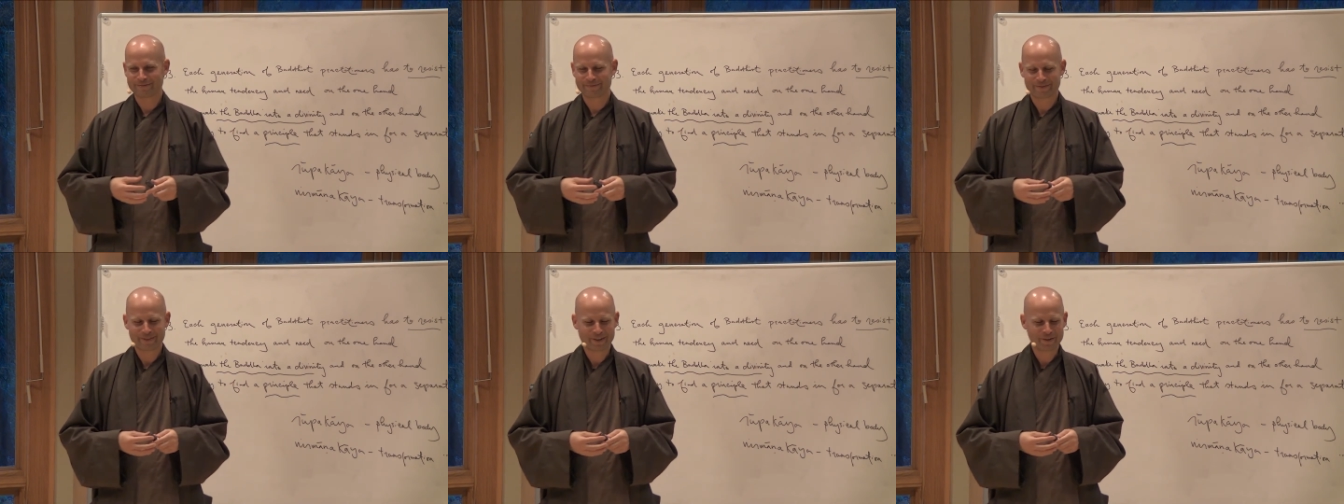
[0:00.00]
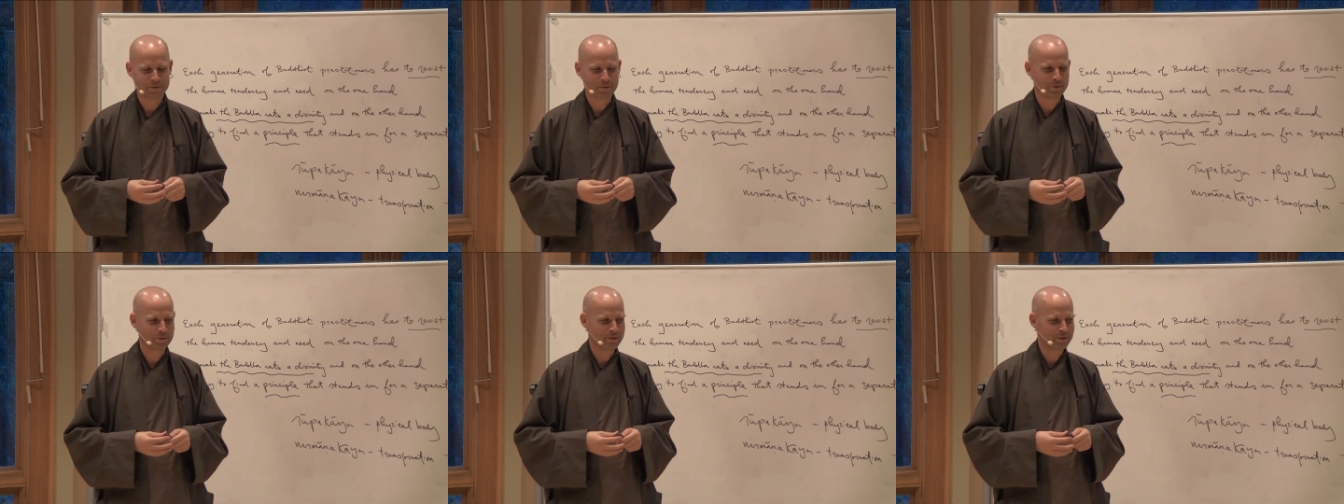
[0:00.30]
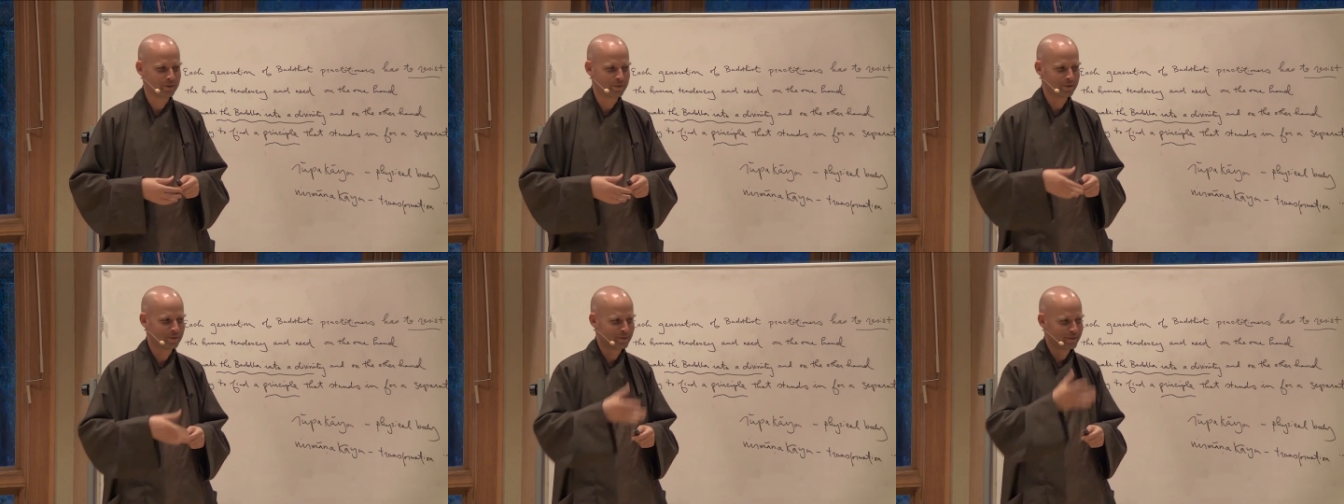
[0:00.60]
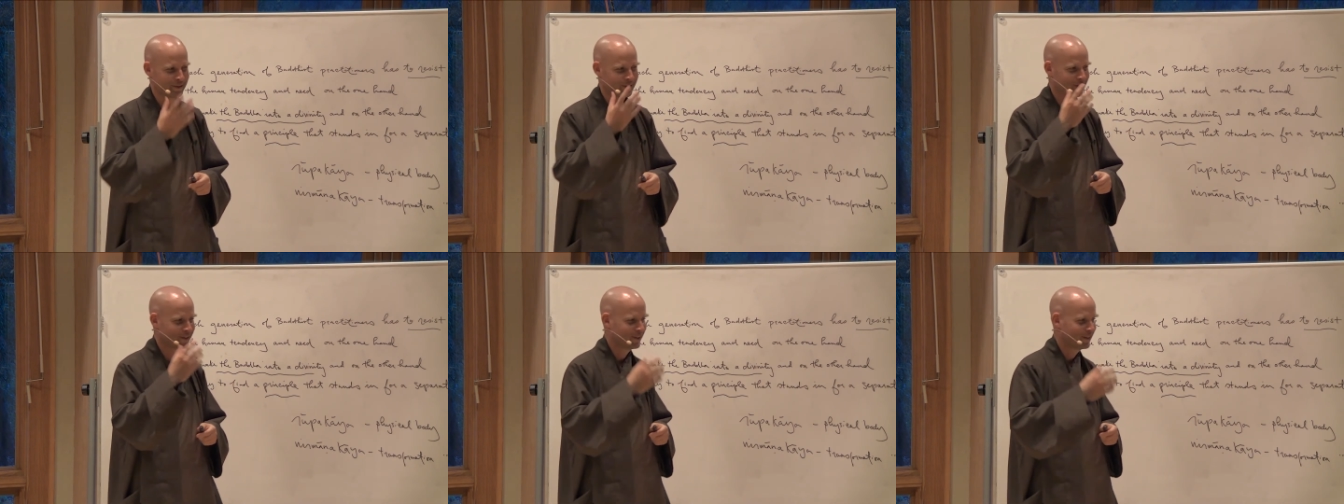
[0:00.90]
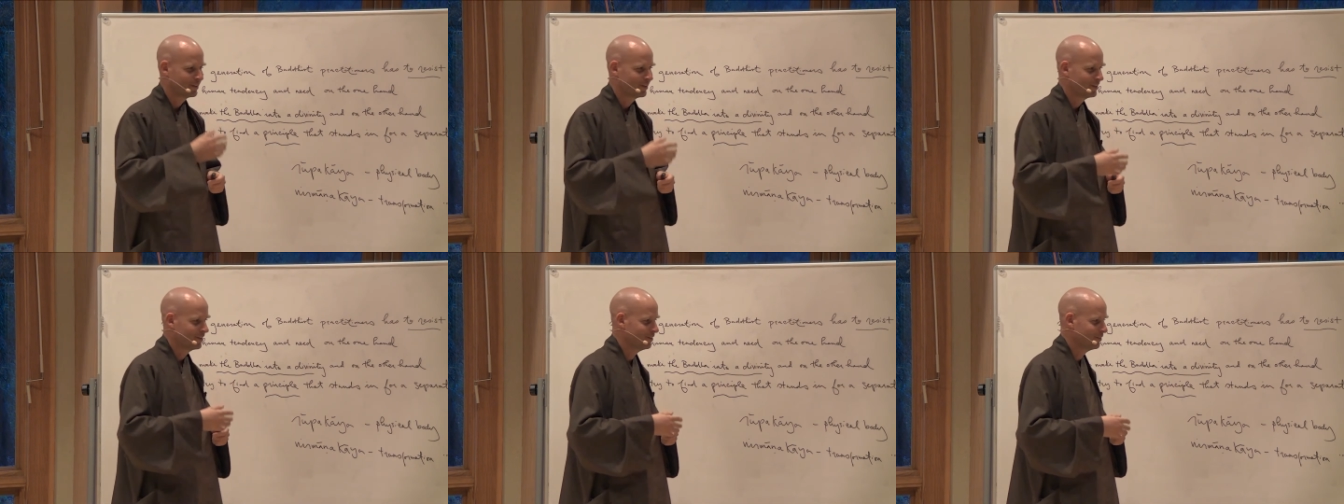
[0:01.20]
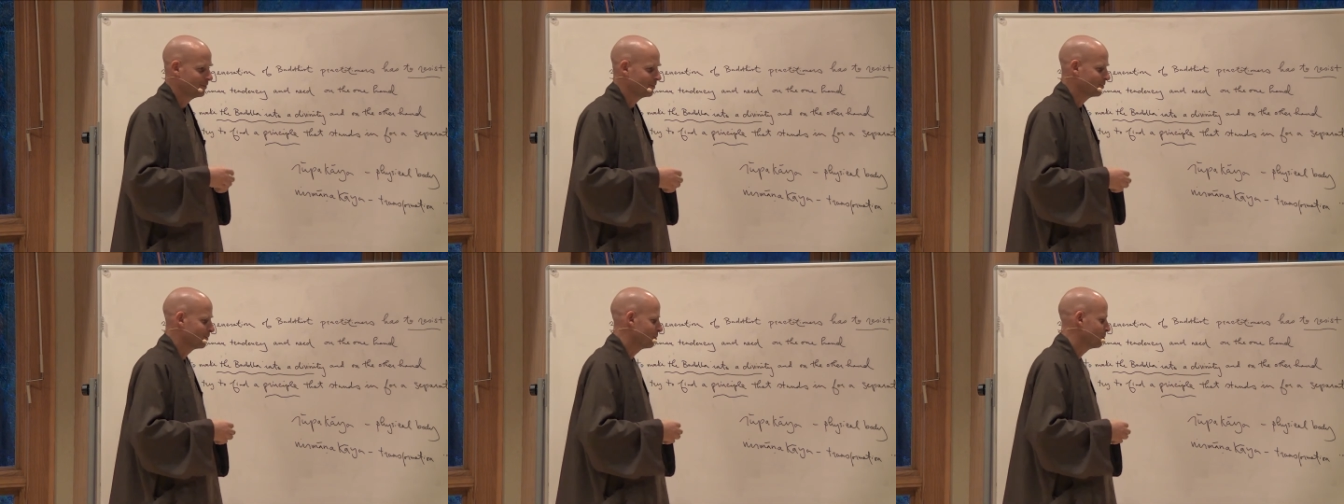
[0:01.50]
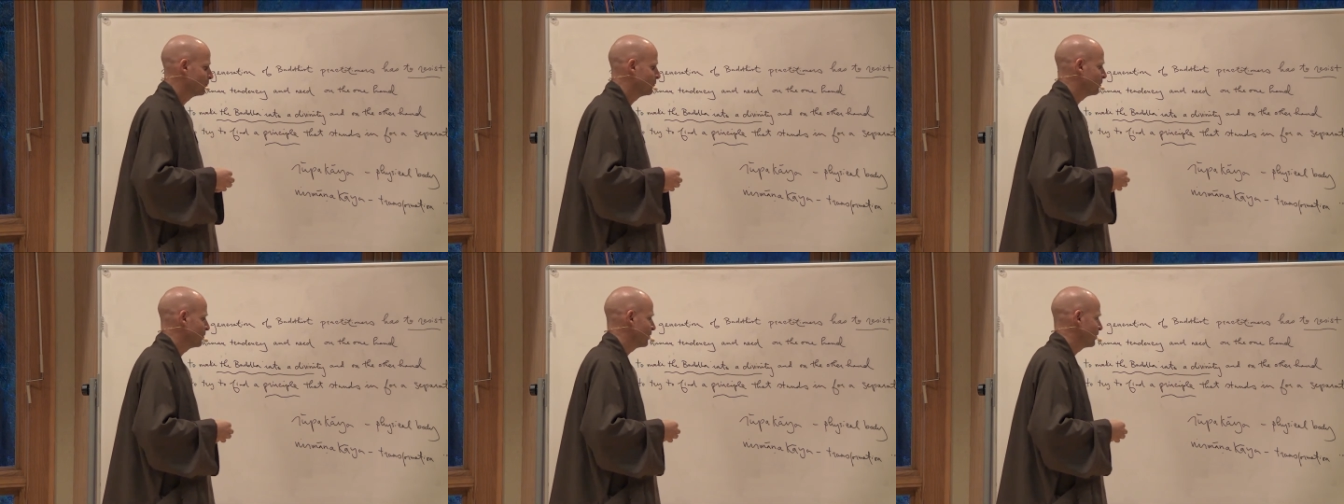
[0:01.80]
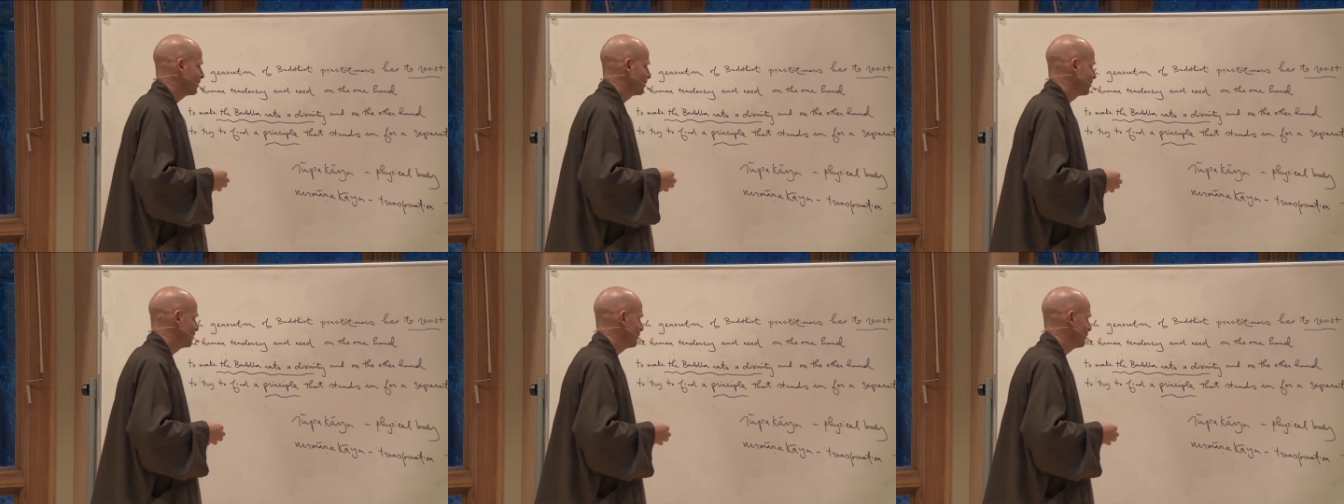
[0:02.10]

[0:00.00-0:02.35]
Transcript: they told the ruler to